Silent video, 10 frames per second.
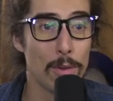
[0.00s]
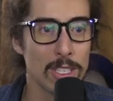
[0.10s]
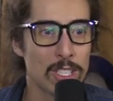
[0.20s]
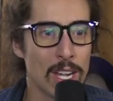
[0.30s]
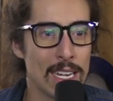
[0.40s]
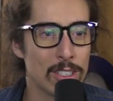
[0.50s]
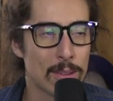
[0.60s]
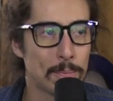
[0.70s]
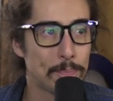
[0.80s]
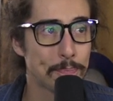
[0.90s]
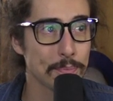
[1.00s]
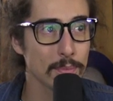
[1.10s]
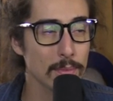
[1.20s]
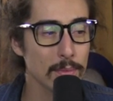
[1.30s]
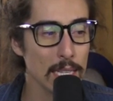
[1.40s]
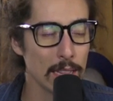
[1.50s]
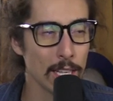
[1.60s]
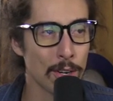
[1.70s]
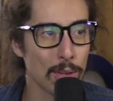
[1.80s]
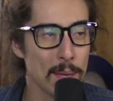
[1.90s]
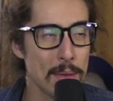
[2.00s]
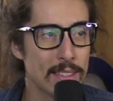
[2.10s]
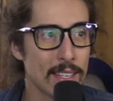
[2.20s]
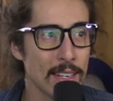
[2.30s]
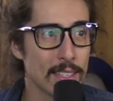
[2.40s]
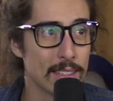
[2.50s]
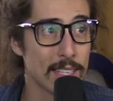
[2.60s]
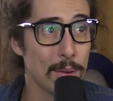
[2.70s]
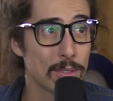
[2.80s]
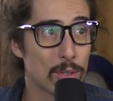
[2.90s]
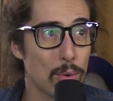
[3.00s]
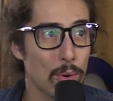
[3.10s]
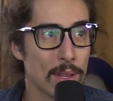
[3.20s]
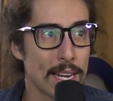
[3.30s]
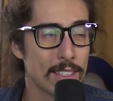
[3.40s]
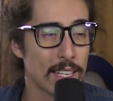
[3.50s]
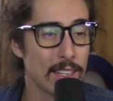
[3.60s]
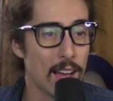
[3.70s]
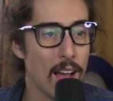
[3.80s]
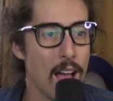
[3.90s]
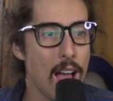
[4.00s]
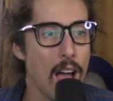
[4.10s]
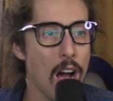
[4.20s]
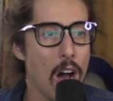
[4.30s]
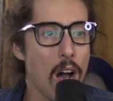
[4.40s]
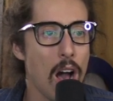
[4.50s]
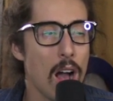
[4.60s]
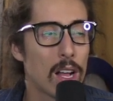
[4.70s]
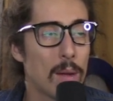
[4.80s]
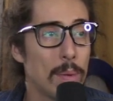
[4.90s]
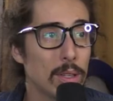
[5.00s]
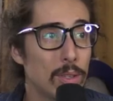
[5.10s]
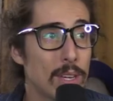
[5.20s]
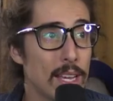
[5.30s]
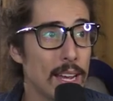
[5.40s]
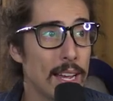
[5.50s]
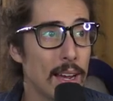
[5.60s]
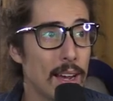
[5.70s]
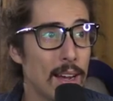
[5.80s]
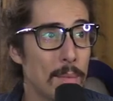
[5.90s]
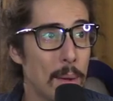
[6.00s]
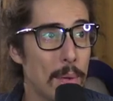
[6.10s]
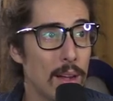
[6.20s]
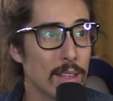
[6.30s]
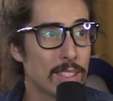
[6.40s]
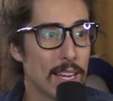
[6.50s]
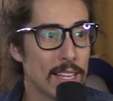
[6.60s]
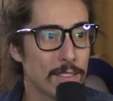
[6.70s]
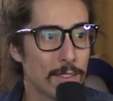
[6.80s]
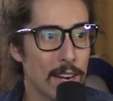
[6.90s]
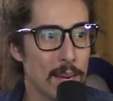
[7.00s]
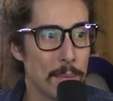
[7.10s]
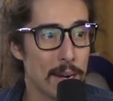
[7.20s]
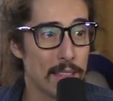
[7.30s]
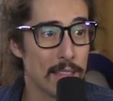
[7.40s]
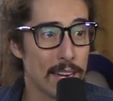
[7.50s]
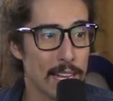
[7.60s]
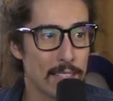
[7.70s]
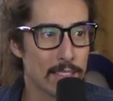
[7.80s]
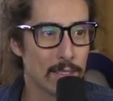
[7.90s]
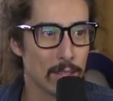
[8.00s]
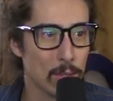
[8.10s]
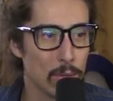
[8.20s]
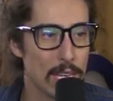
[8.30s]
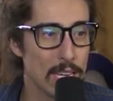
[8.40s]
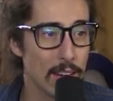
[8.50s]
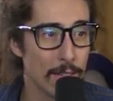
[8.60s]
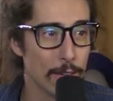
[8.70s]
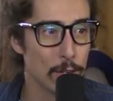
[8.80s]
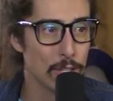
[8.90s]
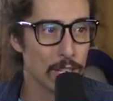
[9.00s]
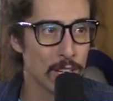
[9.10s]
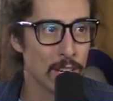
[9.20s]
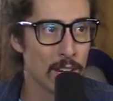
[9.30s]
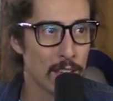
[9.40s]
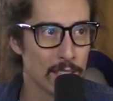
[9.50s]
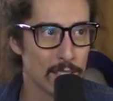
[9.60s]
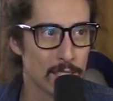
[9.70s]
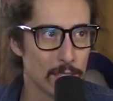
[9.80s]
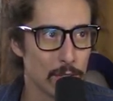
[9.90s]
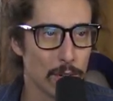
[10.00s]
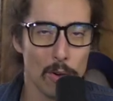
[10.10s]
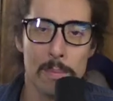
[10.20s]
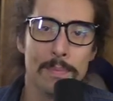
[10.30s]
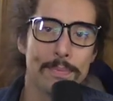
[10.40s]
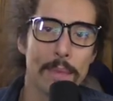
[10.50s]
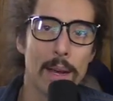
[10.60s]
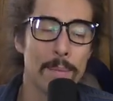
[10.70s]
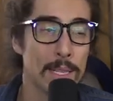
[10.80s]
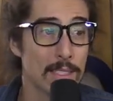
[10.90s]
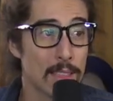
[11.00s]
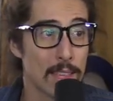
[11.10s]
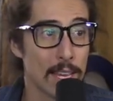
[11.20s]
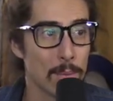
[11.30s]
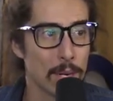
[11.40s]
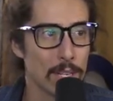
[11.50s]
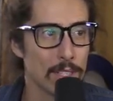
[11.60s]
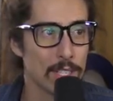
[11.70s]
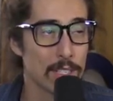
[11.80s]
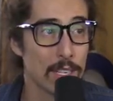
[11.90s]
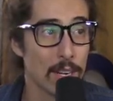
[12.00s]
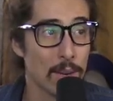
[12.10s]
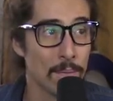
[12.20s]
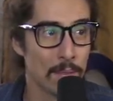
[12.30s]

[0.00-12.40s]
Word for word: voice changed literally mid-sentence. That was cool, and I just had to hawk up a loogie. I um, apologize for anybody that has loogie aversion syndrome. Um, that's a thing where you're just, you know,